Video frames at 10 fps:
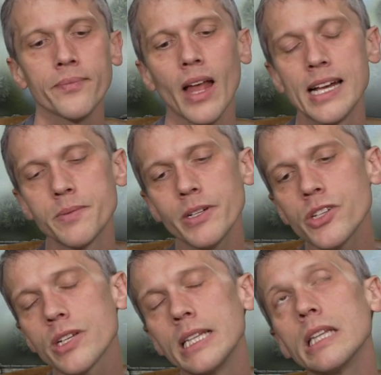As much
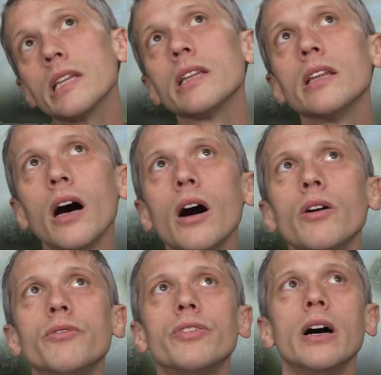as I
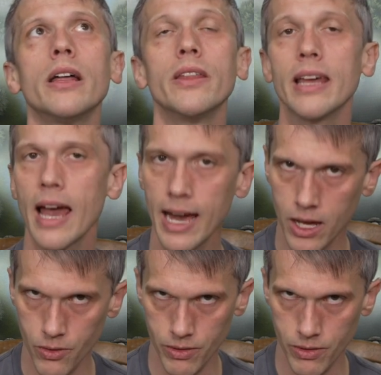love the Echo